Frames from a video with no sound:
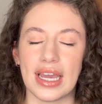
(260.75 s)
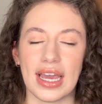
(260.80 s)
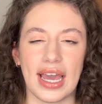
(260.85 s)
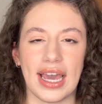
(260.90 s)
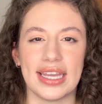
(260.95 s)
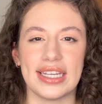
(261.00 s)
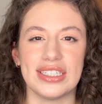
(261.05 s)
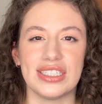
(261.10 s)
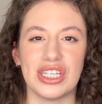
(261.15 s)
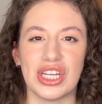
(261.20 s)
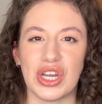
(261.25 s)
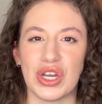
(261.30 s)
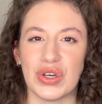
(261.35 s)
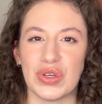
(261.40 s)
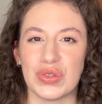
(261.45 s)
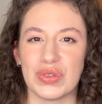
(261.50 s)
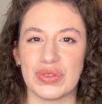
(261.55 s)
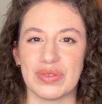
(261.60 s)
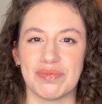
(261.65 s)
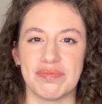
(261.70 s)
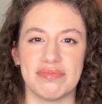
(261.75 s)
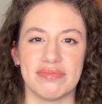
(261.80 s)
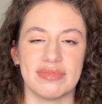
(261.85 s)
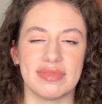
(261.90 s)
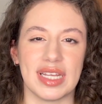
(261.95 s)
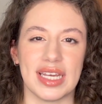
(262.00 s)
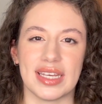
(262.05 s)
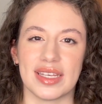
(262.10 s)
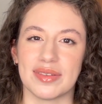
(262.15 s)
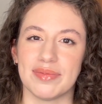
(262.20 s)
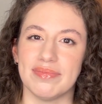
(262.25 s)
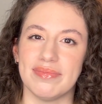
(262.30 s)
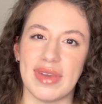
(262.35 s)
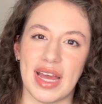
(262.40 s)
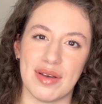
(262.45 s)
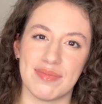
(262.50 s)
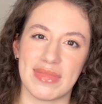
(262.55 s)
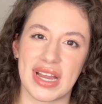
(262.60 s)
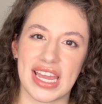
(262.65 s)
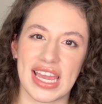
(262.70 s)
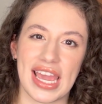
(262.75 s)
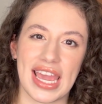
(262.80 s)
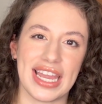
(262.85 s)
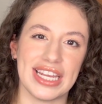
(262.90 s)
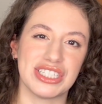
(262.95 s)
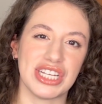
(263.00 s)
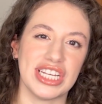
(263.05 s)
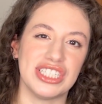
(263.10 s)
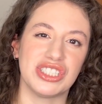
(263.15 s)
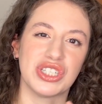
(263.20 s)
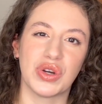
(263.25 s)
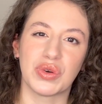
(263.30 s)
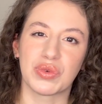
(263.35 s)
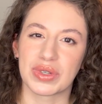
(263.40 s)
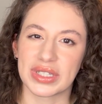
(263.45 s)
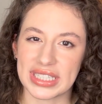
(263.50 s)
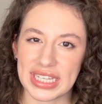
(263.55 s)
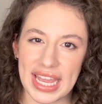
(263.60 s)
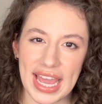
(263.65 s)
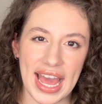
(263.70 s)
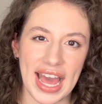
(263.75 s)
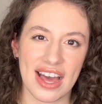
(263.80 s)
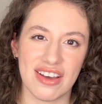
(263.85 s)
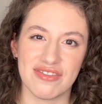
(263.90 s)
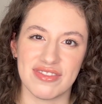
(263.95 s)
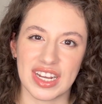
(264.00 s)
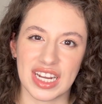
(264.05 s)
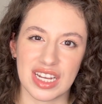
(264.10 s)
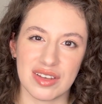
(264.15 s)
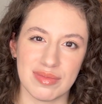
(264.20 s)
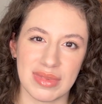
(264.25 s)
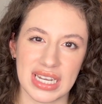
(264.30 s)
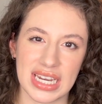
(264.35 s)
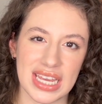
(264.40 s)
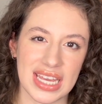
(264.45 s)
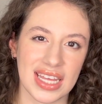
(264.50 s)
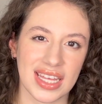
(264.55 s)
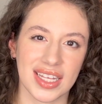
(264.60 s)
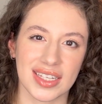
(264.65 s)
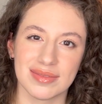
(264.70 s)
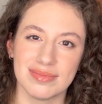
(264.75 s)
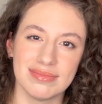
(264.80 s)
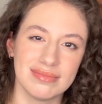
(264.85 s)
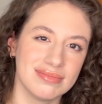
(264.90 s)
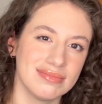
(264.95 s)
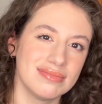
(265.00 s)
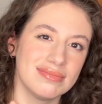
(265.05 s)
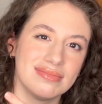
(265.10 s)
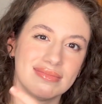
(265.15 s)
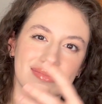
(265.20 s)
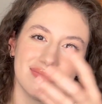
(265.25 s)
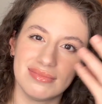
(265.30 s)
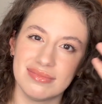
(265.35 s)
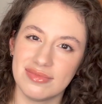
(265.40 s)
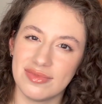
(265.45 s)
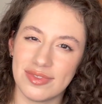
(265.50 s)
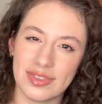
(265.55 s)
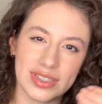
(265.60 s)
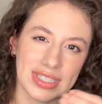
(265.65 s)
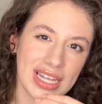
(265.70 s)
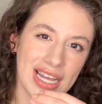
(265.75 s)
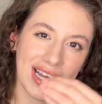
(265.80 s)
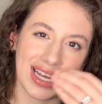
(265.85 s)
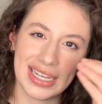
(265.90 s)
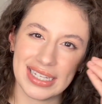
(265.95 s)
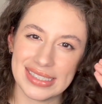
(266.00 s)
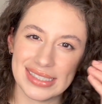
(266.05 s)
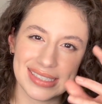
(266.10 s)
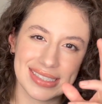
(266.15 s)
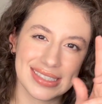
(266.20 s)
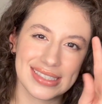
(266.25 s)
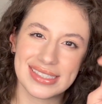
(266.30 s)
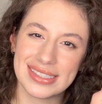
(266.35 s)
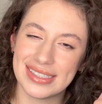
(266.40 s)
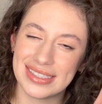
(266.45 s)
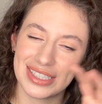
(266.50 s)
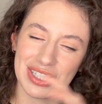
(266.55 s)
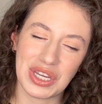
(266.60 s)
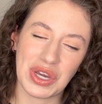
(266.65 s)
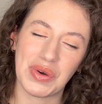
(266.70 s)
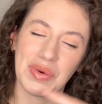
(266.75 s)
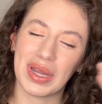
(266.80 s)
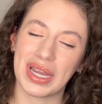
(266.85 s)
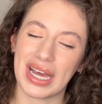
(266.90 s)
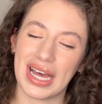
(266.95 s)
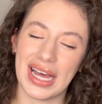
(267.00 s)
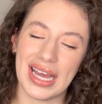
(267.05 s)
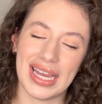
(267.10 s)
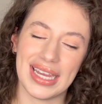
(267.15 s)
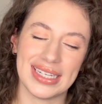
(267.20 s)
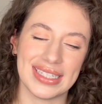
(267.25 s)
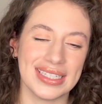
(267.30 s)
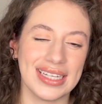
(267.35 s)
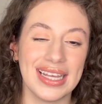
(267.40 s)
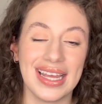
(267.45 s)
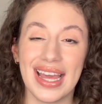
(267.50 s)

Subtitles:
I know, like, at my age, I don't really have very many flaws going on.